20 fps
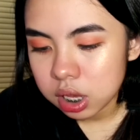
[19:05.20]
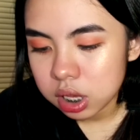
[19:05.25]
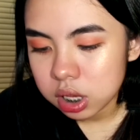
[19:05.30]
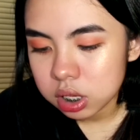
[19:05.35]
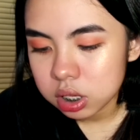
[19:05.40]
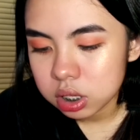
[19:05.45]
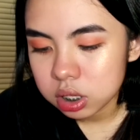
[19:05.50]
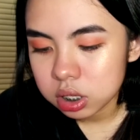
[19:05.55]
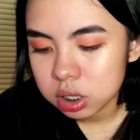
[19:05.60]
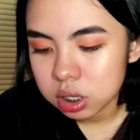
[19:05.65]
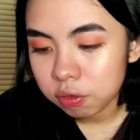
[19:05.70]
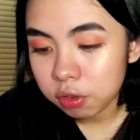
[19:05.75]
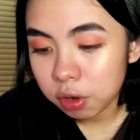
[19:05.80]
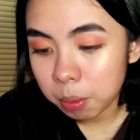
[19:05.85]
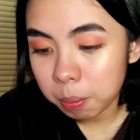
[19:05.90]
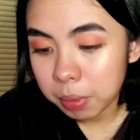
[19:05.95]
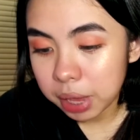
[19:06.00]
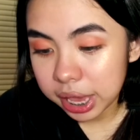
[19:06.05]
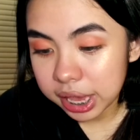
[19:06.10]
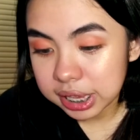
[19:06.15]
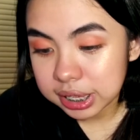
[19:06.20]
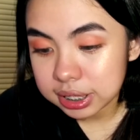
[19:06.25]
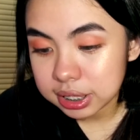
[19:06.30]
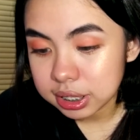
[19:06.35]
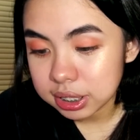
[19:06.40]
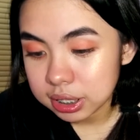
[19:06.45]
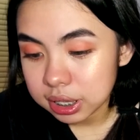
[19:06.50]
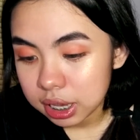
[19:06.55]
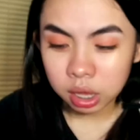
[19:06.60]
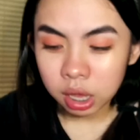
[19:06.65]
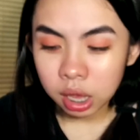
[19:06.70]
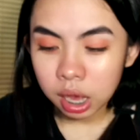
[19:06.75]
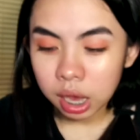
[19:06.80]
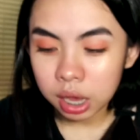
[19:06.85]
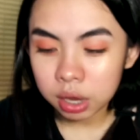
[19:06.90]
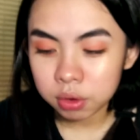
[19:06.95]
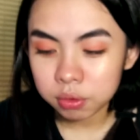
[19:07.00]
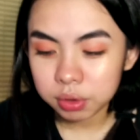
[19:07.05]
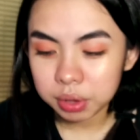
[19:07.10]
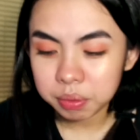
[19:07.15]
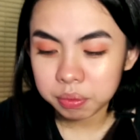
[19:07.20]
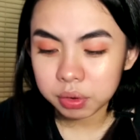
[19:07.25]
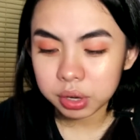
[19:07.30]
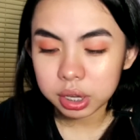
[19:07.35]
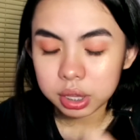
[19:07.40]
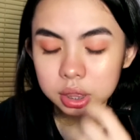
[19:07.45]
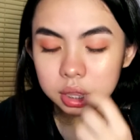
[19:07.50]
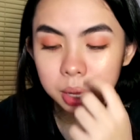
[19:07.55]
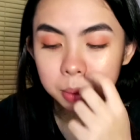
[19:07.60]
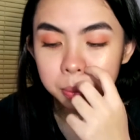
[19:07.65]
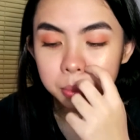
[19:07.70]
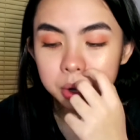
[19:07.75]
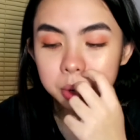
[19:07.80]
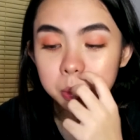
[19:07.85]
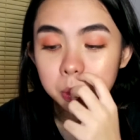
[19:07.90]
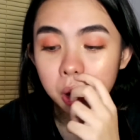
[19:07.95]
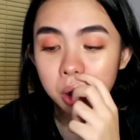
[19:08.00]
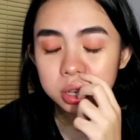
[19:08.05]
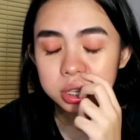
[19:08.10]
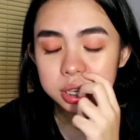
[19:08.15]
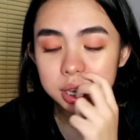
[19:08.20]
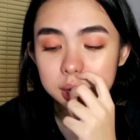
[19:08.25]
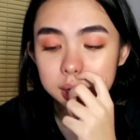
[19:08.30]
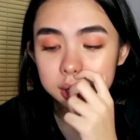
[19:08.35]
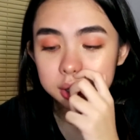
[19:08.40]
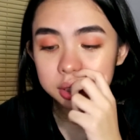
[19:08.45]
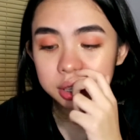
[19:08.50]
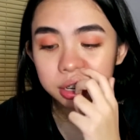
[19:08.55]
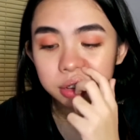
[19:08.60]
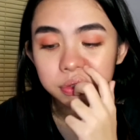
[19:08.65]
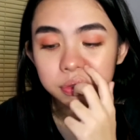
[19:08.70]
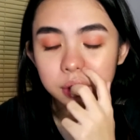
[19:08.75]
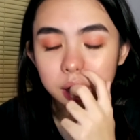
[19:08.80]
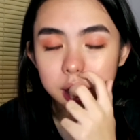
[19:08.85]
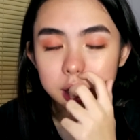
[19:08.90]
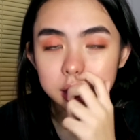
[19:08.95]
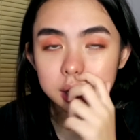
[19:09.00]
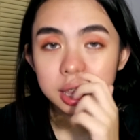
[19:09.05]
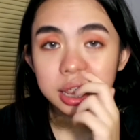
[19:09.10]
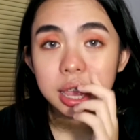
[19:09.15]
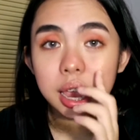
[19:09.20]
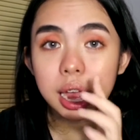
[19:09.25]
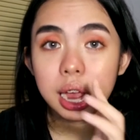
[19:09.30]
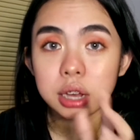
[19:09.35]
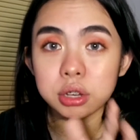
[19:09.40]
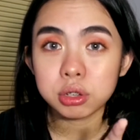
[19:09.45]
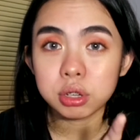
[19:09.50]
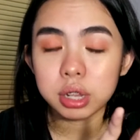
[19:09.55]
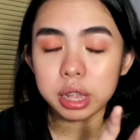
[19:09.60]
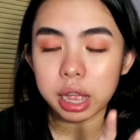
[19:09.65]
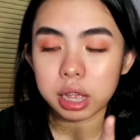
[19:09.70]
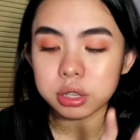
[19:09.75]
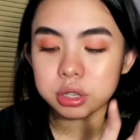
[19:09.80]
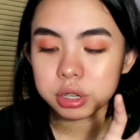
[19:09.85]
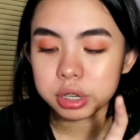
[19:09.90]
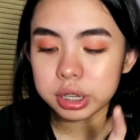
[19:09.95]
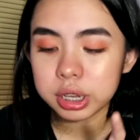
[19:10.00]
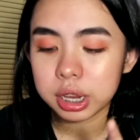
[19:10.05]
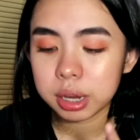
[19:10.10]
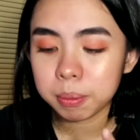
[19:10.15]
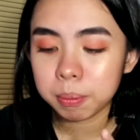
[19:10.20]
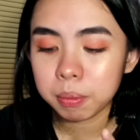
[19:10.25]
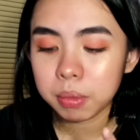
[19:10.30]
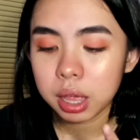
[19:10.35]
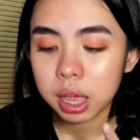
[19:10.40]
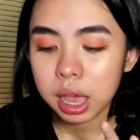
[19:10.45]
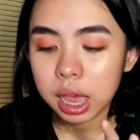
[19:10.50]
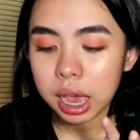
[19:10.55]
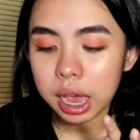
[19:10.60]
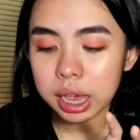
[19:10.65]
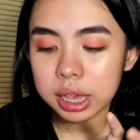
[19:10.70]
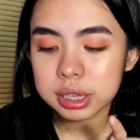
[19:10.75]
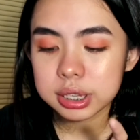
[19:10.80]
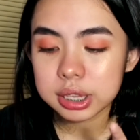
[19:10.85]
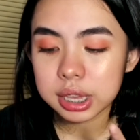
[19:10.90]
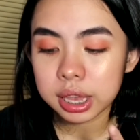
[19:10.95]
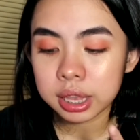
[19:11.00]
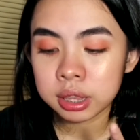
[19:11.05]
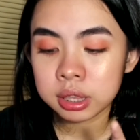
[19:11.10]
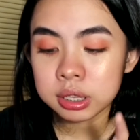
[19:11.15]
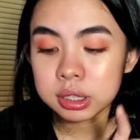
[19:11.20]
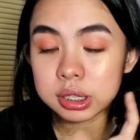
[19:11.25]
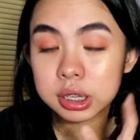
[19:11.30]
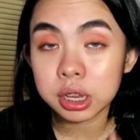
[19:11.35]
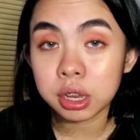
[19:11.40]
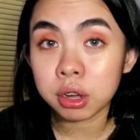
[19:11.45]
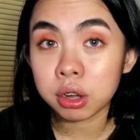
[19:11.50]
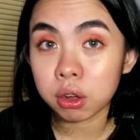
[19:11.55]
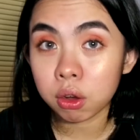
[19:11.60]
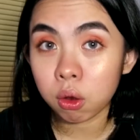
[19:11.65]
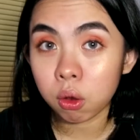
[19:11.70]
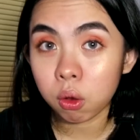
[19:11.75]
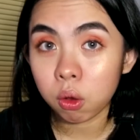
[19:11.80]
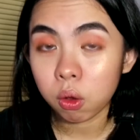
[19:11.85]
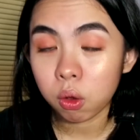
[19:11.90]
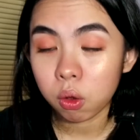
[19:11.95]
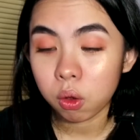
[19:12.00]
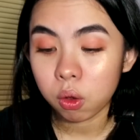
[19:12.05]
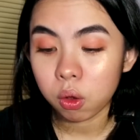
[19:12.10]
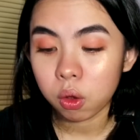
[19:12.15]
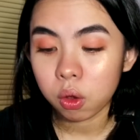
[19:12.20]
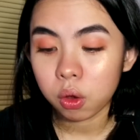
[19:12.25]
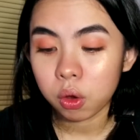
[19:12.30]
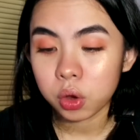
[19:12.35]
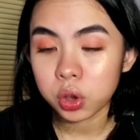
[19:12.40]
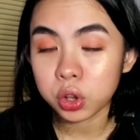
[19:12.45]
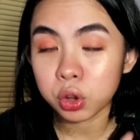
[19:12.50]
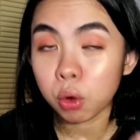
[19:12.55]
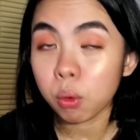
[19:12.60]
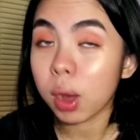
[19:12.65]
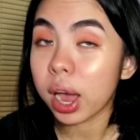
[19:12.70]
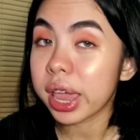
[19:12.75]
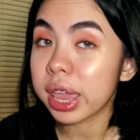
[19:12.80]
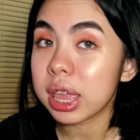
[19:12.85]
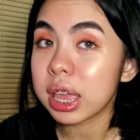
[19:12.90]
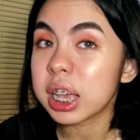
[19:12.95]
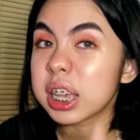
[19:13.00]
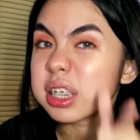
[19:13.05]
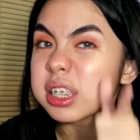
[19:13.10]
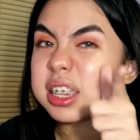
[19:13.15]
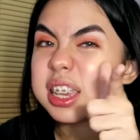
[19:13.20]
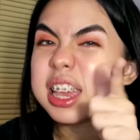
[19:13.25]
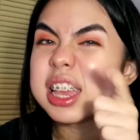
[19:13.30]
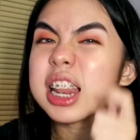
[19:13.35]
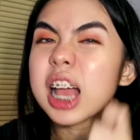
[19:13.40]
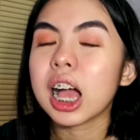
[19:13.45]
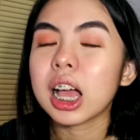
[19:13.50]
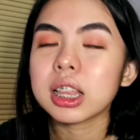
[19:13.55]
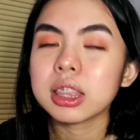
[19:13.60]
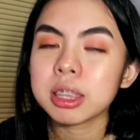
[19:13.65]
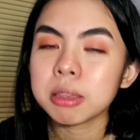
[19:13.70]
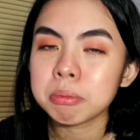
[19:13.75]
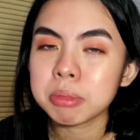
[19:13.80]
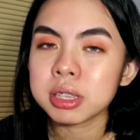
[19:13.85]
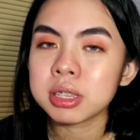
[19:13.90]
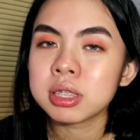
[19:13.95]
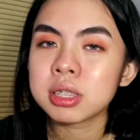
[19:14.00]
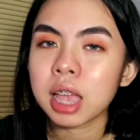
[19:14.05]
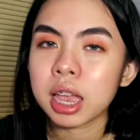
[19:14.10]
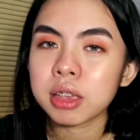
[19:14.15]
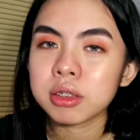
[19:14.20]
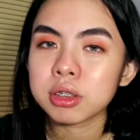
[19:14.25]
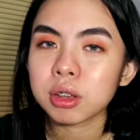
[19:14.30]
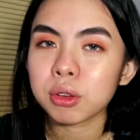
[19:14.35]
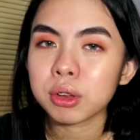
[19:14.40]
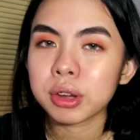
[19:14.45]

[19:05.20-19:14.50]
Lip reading: is from Ace. Anong favorite number mo sa electric fan? And I actually answered him. I said 0. You know why? Kasi kailangan tipid tayo sa